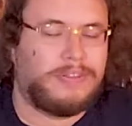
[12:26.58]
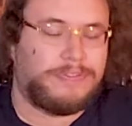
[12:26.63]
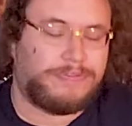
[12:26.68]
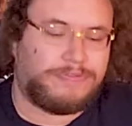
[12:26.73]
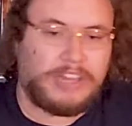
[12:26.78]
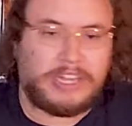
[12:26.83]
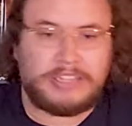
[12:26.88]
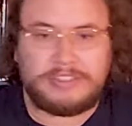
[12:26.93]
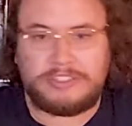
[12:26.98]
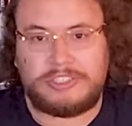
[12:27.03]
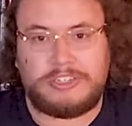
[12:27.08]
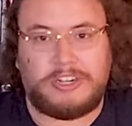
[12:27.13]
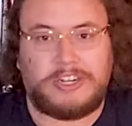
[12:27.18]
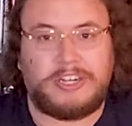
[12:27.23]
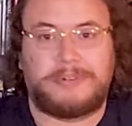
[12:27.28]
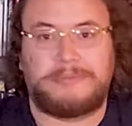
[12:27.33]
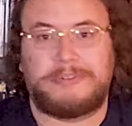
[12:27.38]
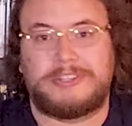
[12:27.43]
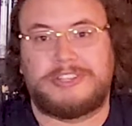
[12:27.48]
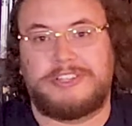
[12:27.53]
That
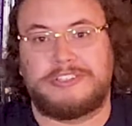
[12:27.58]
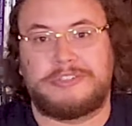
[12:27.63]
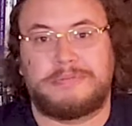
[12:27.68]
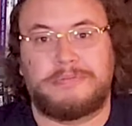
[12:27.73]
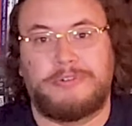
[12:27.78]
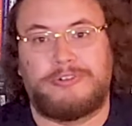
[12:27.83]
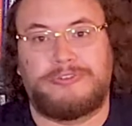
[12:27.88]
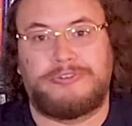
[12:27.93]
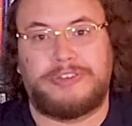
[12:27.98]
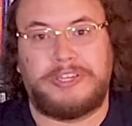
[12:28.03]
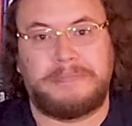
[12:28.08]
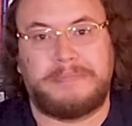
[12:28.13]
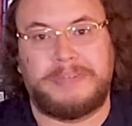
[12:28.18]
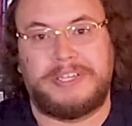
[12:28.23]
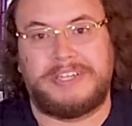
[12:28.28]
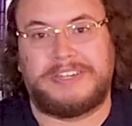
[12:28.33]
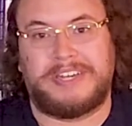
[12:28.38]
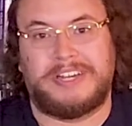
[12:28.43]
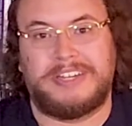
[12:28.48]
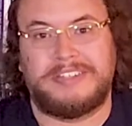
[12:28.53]
started with this movie
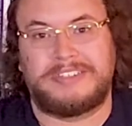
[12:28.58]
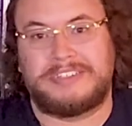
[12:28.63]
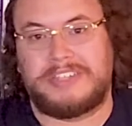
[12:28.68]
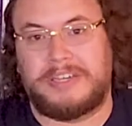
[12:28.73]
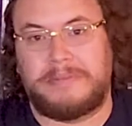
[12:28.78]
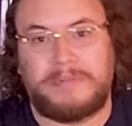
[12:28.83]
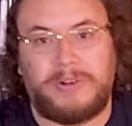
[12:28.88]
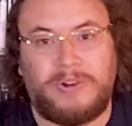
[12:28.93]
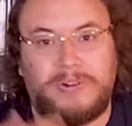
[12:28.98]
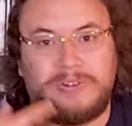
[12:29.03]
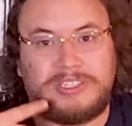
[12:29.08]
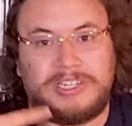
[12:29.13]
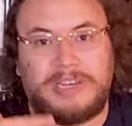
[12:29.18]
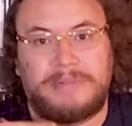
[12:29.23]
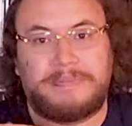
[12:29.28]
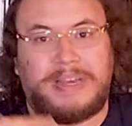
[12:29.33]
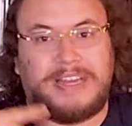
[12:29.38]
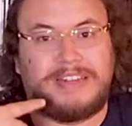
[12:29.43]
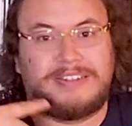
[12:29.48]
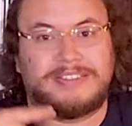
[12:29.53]
because
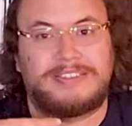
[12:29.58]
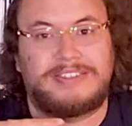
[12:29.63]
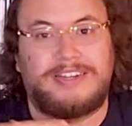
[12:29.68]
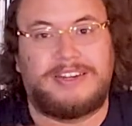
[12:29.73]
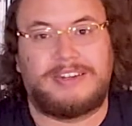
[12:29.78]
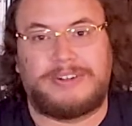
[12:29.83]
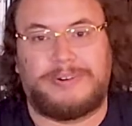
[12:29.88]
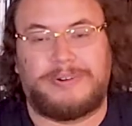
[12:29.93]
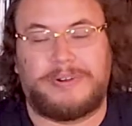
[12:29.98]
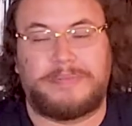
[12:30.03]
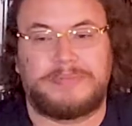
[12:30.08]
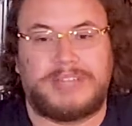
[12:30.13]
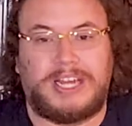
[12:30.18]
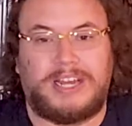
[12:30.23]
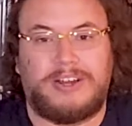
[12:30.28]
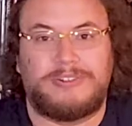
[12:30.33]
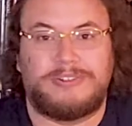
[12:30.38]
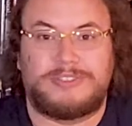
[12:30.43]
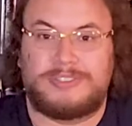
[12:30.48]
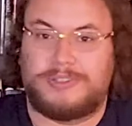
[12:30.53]
Imhotep had his tongue ripped
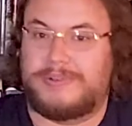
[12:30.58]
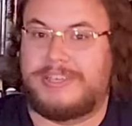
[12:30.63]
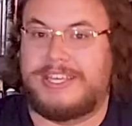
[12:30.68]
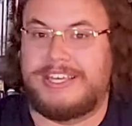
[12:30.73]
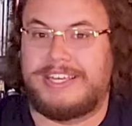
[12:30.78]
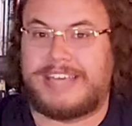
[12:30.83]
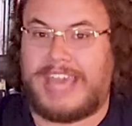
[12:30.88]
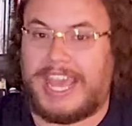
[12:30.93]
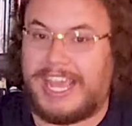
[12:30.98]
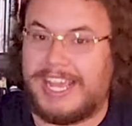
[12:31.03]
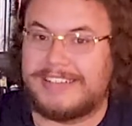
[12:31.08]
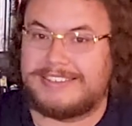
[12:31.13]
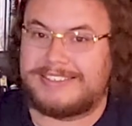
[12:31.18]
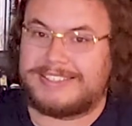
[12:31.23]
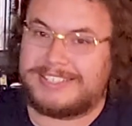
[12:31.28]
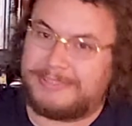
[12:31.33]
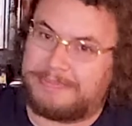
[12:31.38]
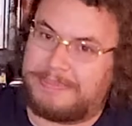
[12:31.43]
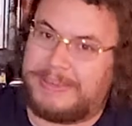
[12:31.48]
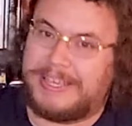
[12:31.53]
out, so he can't
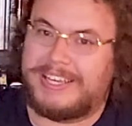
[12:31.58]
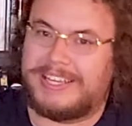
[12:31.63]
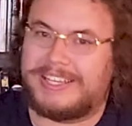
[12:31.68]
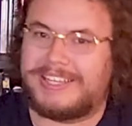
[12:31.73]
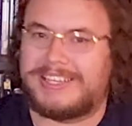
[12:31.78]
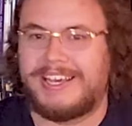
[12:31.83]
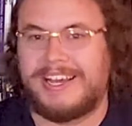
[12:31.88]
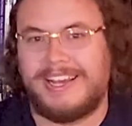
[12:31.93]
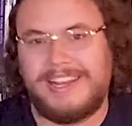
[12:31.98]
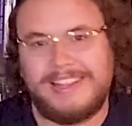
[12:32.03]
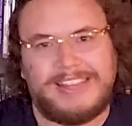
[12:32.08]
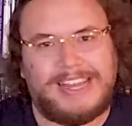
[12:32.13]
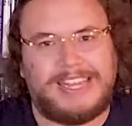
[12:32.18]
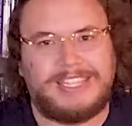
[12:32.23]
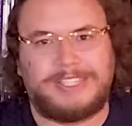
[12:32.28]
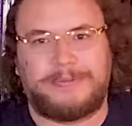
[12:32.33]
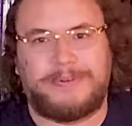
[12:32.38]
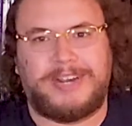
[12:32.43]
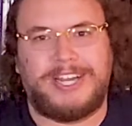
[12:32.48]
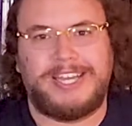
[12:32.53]
speak.
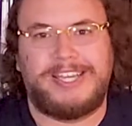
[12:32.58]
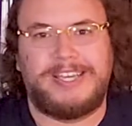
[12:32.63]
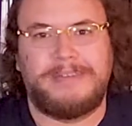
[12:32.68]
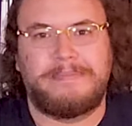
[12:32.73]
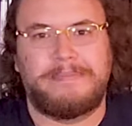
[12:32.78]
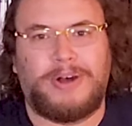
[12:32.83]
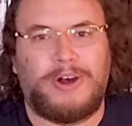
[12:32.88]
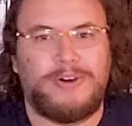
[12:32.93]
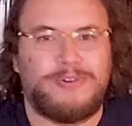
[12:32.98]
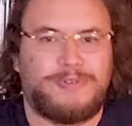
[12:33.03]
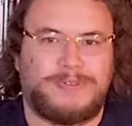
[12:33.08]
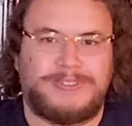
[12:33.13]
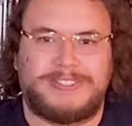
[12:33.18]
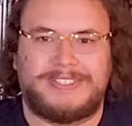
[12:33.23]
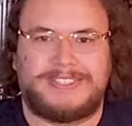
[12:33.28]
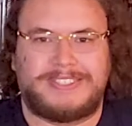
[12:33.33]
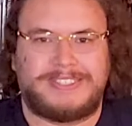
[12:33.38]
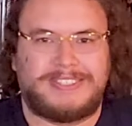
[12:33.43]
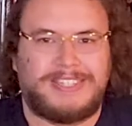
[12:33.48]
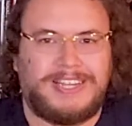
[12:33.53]
That's why he
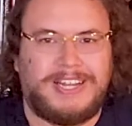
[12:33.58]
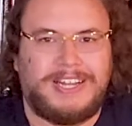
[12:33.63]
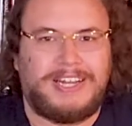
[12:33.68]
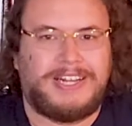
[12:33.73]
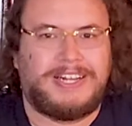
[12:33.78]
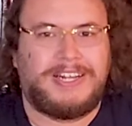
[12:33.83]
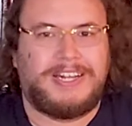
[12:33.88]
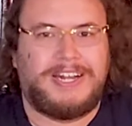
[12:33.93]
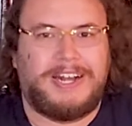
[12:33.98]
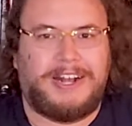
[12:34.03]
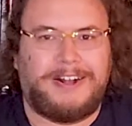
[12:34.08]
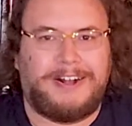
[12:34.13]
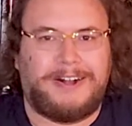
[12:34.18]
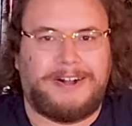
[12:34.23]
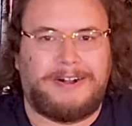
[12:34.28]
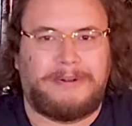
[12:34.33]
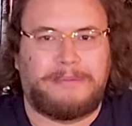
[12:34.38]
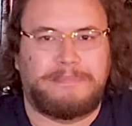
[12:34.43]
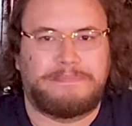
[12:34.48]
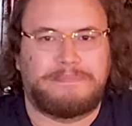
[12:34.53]
moans.
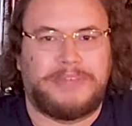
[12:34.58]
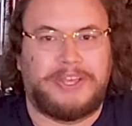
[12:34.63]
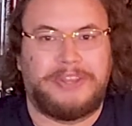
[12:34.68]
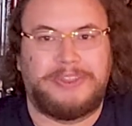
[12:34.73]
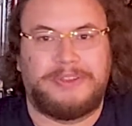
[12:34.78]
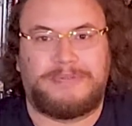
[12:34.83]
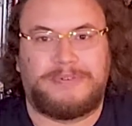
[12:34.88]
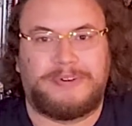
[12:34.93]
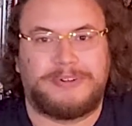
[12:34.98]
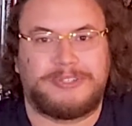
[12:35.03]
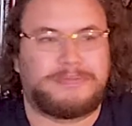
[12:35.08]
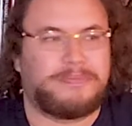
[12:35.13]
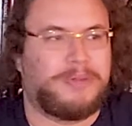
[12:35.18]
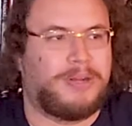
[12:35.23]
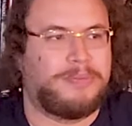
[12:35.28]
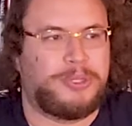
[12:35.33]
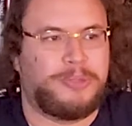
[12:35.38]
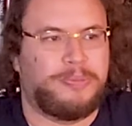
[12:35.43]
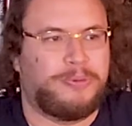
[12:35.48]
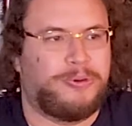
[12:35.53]
In the first
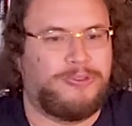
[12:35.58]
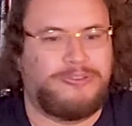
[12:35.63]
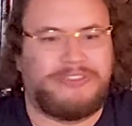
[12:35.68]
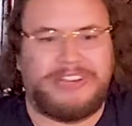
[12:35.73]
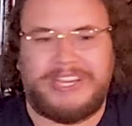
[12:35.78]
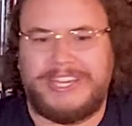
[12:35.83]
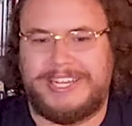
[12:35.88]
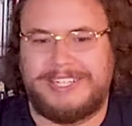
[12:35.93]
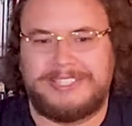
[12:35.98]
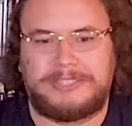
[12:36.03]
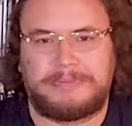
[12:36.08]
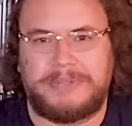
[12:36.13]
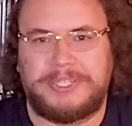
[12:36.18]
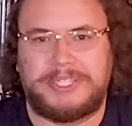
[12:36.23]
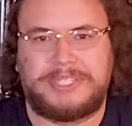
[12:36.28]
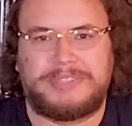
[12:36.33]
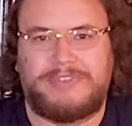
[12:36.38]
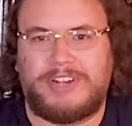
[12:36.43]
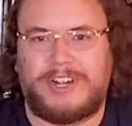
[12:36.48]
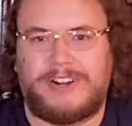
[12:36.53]
Mummy movie, he
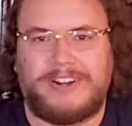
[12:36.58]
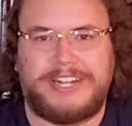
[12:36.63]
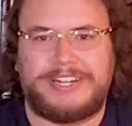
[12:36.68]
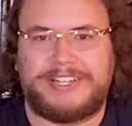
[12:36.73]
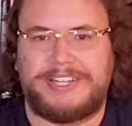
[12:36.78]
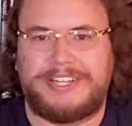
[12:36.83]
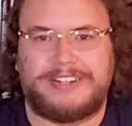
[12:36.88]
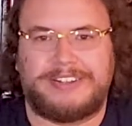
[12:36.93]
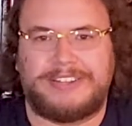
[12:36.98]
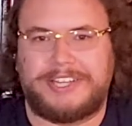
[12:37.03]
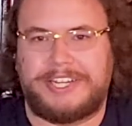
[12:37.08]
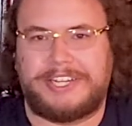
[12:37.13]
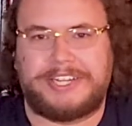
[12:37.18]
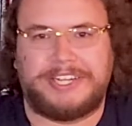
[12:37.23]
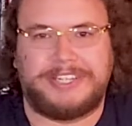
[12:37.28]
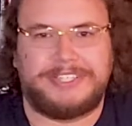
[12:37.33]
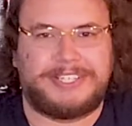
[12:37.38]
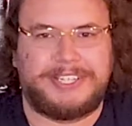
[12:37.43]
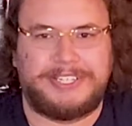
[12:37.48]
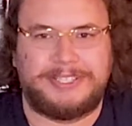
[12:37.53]
speaks very clearly
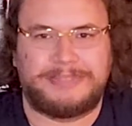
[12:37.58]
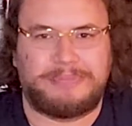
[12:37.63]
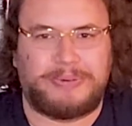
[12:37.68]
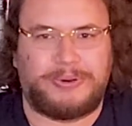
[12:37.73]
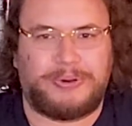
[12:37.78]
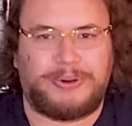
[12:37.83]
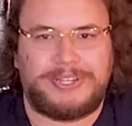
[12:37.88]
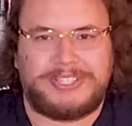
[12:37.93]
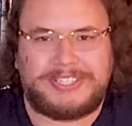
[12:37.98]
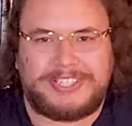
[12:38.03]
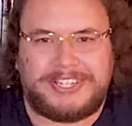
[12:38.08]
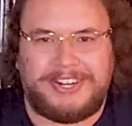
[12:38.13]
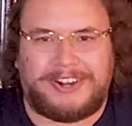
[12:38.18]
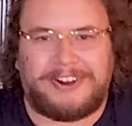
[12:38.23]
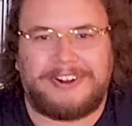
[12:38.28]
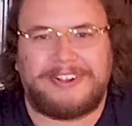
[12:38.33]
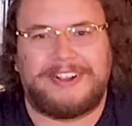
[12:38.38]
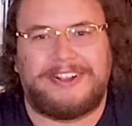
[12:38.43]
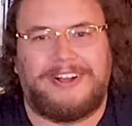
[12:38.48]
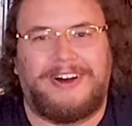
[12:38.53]
because he's Boris
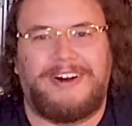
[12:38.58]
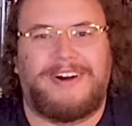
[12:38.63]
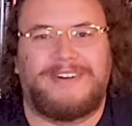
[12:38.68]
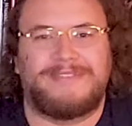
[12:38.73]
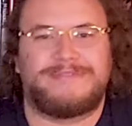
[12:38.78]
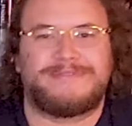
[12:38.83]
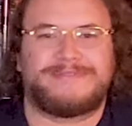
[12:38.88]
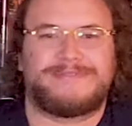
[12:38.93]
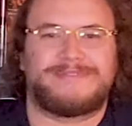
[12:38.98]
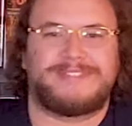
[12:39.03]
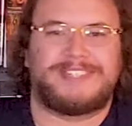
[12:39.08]
Karloff.